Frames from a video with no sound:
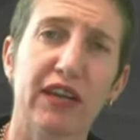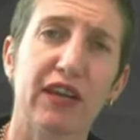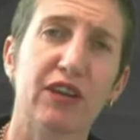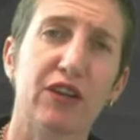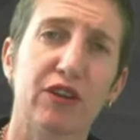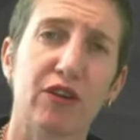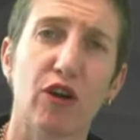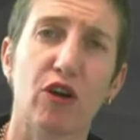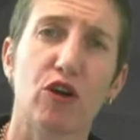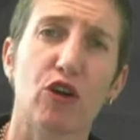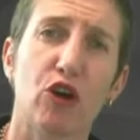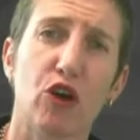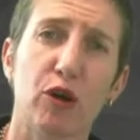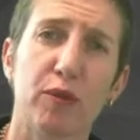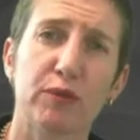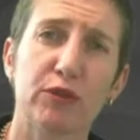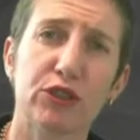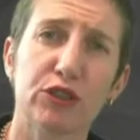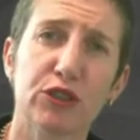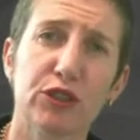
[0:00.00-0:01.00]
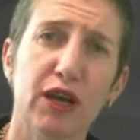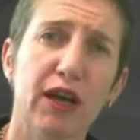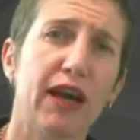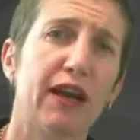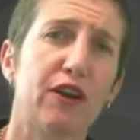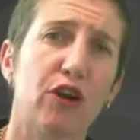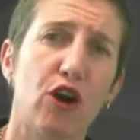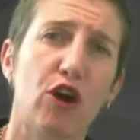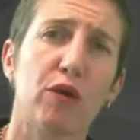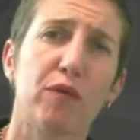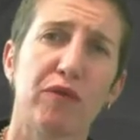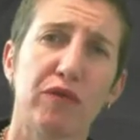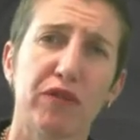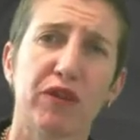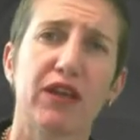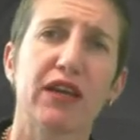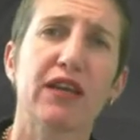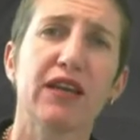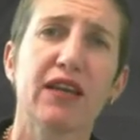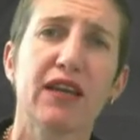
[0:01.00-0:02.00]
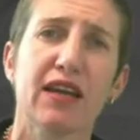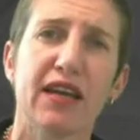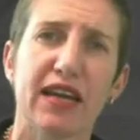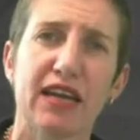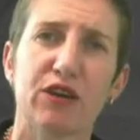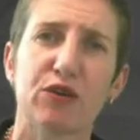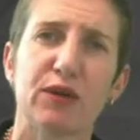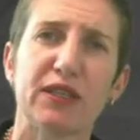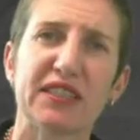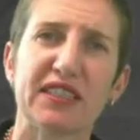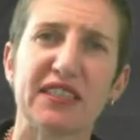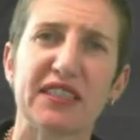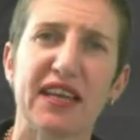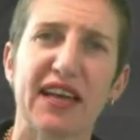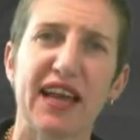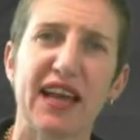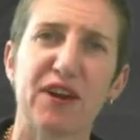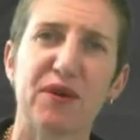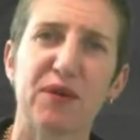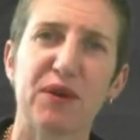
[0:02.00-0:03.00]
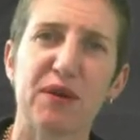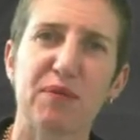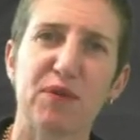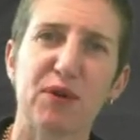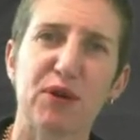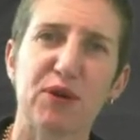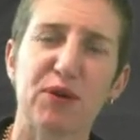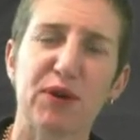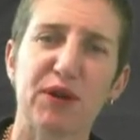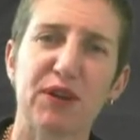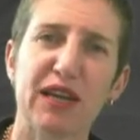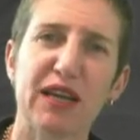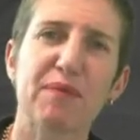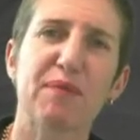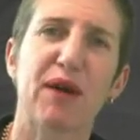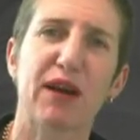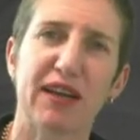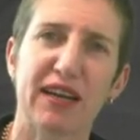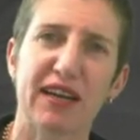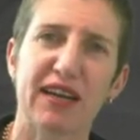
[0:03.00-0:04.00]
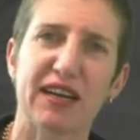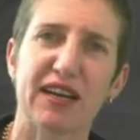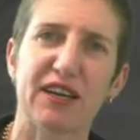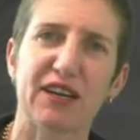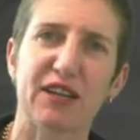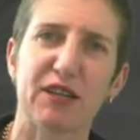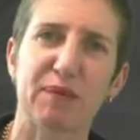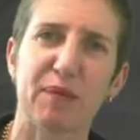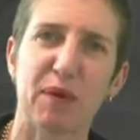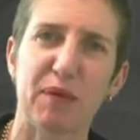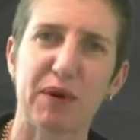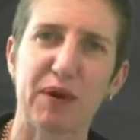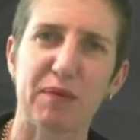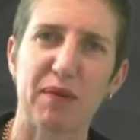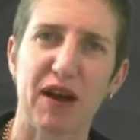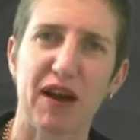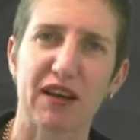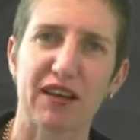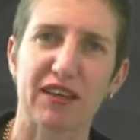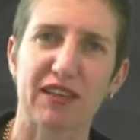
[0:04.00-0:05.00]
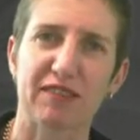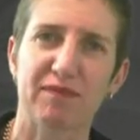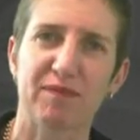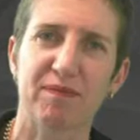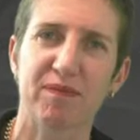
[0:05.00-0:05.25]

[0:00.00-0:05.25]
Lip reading: into their own home sooner and hopefully increasing their equity more quickly by getting into the property market.